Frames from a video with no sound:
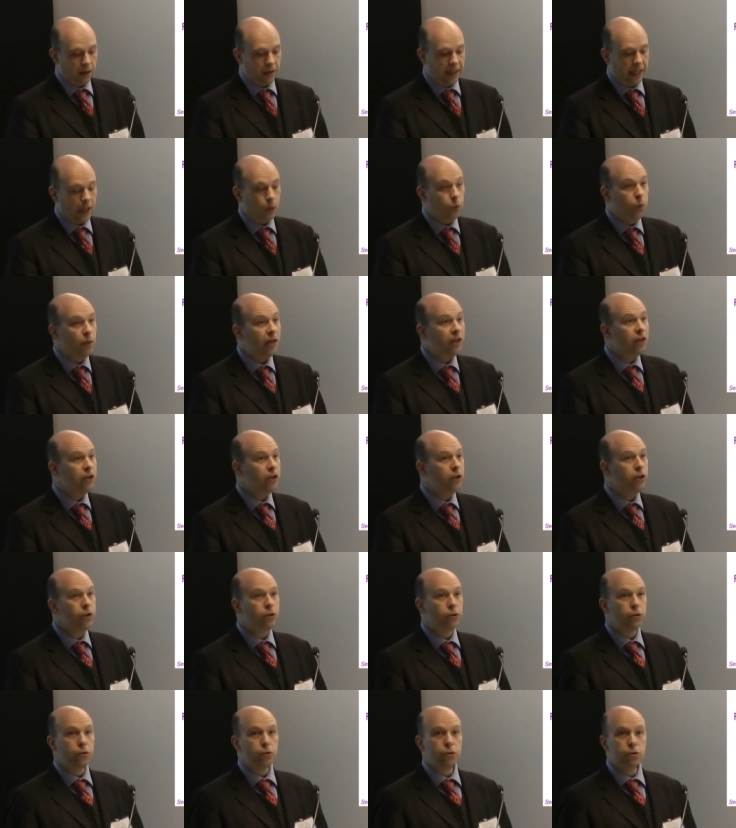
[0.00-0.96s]
They will
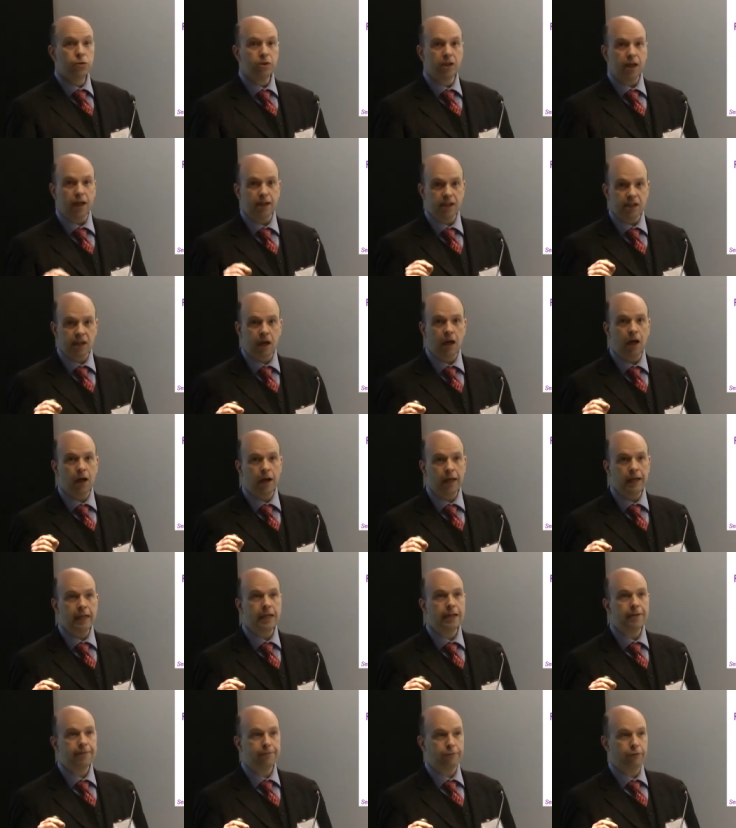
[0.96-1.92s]
lose a
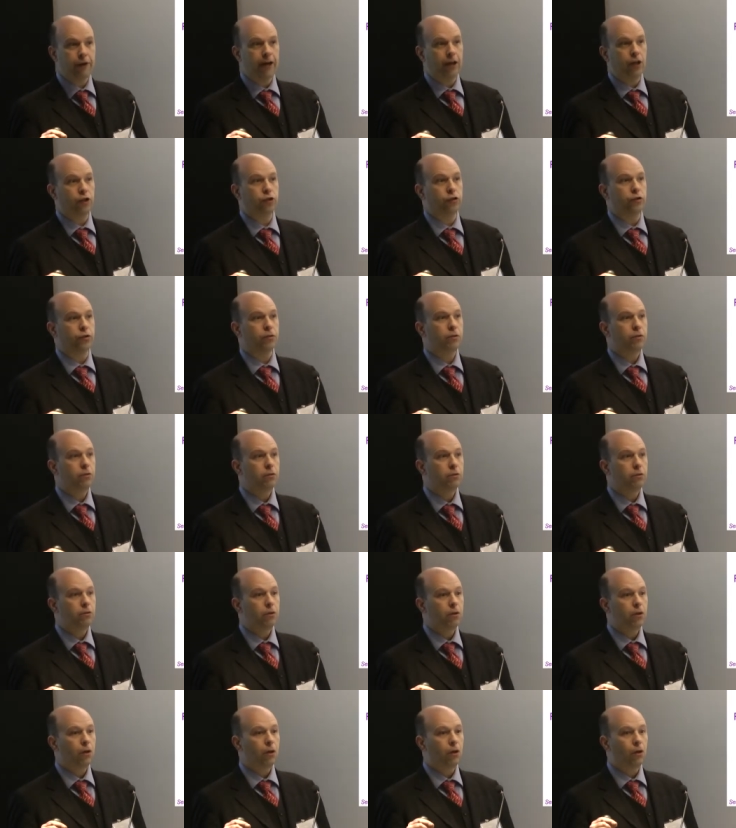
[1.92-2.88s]
tiny fraction
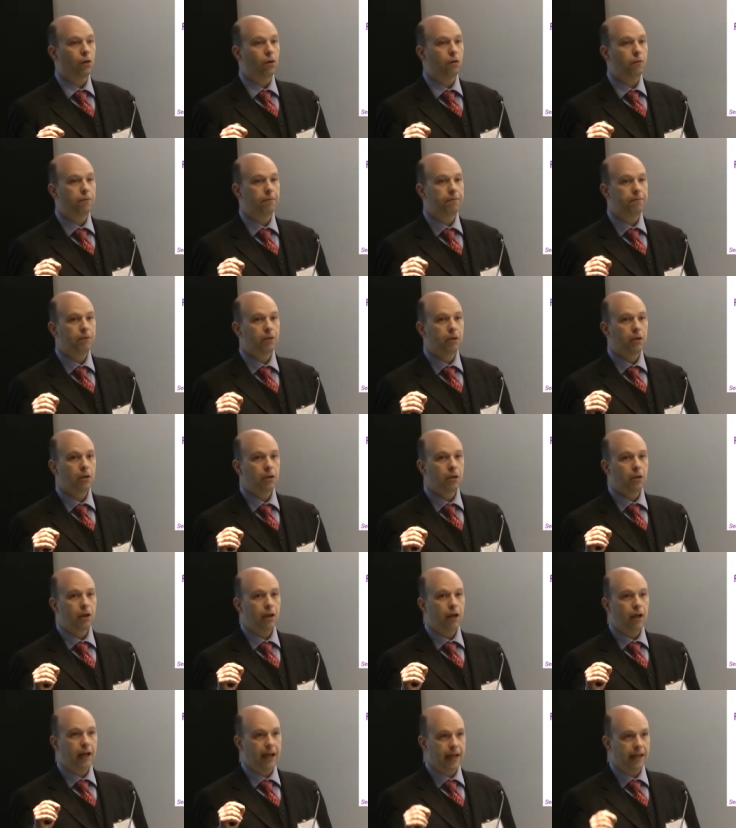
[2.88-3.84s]
of
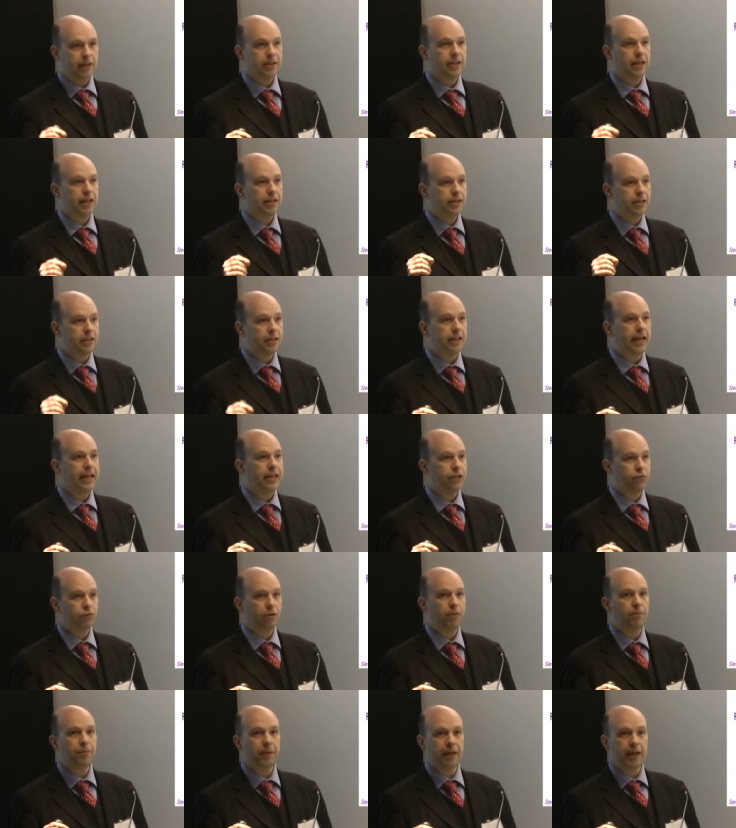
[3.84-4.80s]
access to
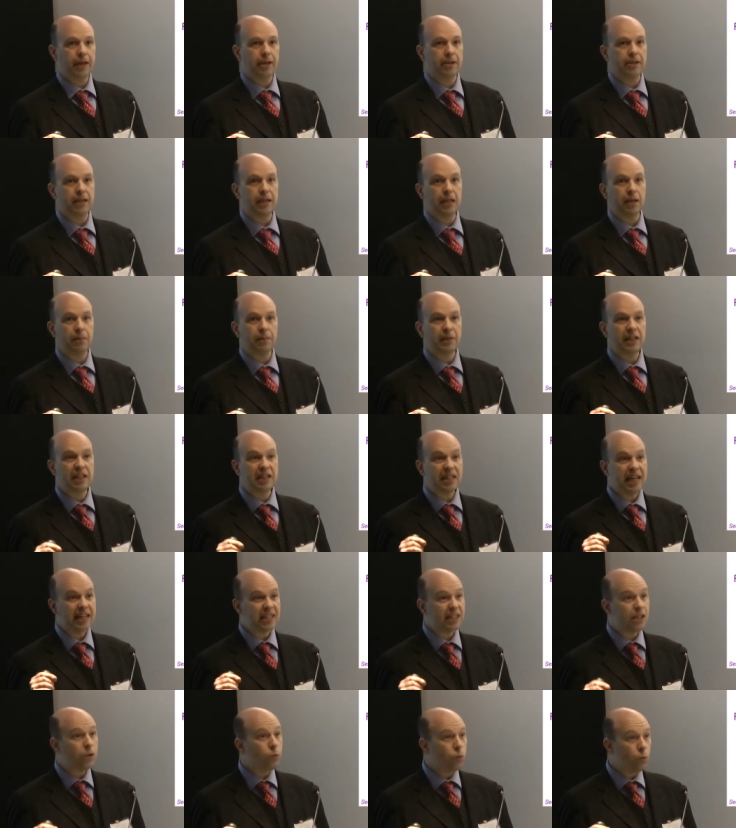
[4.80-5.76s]
data in P&D, but it's
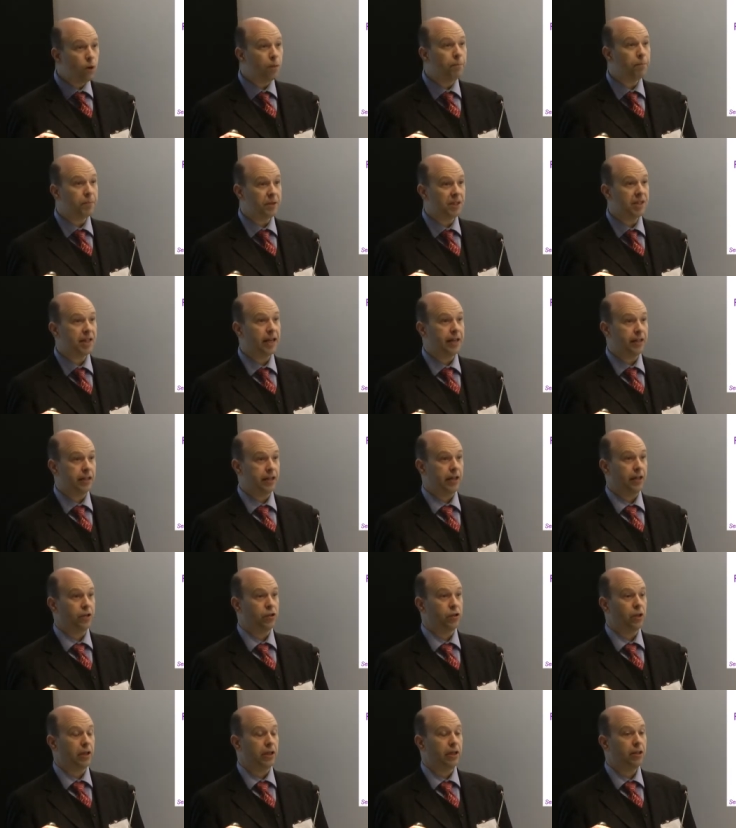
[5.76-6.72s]
less than 1%,
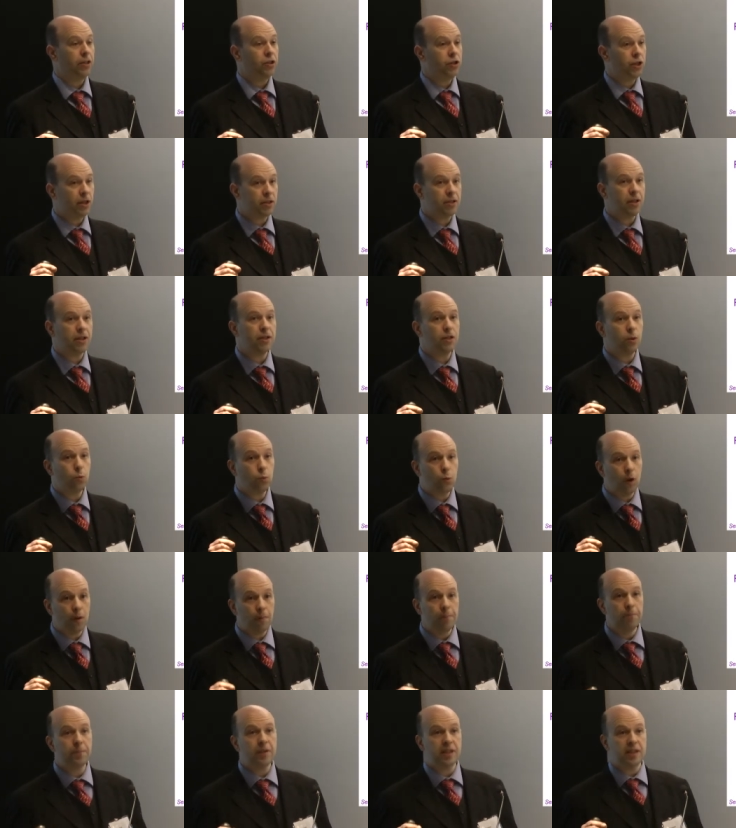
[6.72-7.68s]
actually. It's just under
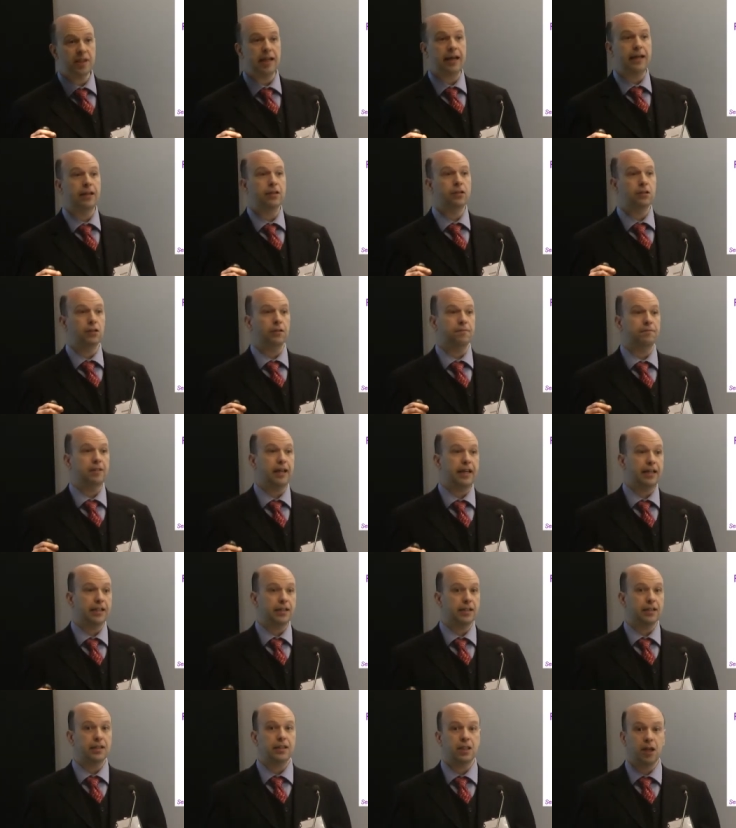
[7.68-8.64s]
1% of
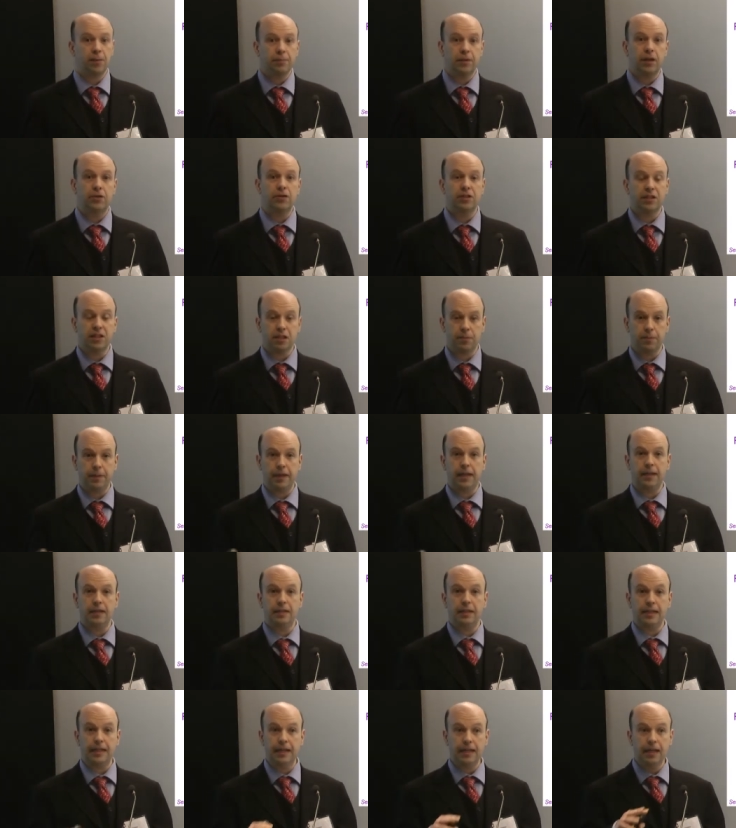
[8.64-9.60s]
data that's uploaded into
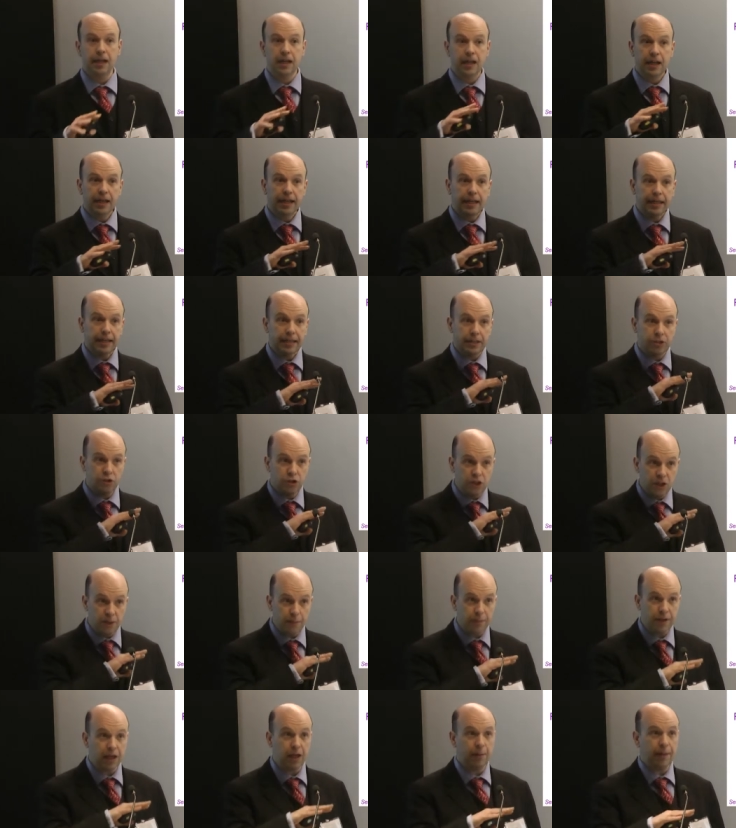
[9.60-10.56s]
P&D is
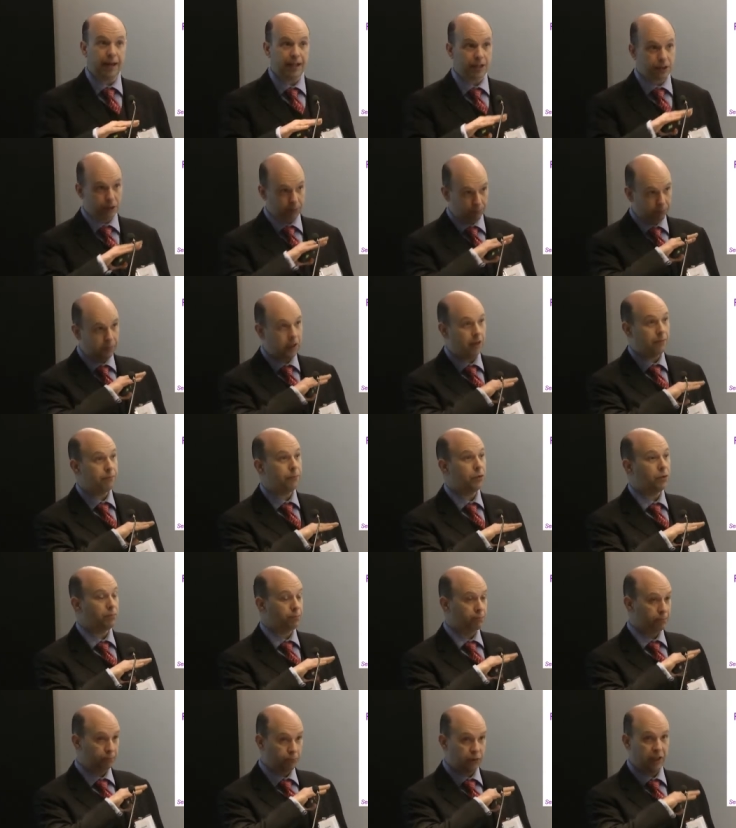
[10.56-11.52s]
GPMS,
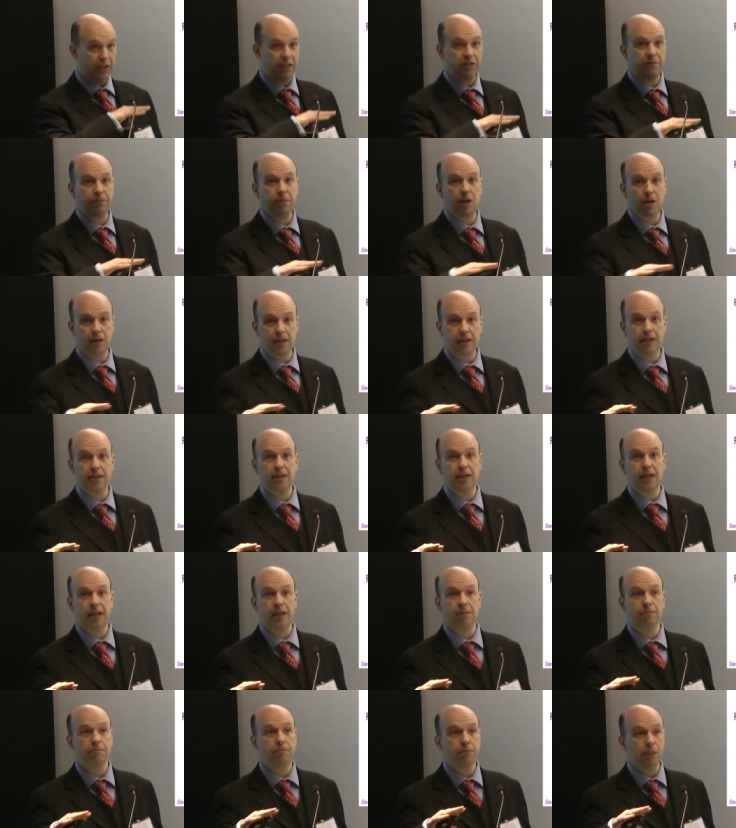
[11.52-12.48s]
Government Protected Marking
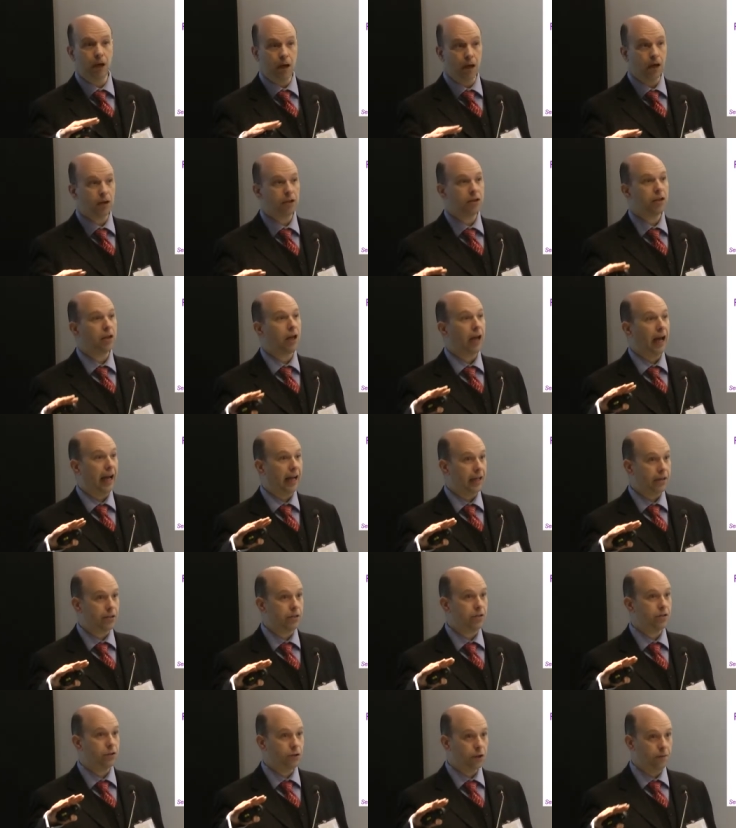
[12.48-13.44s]
Scheme, marked
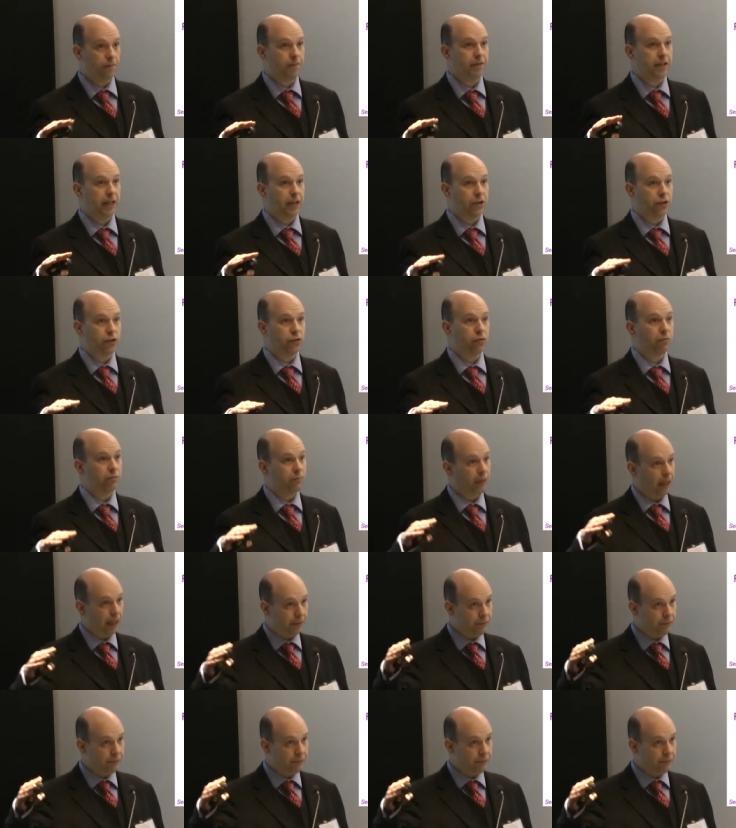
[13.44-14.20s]
as confidential.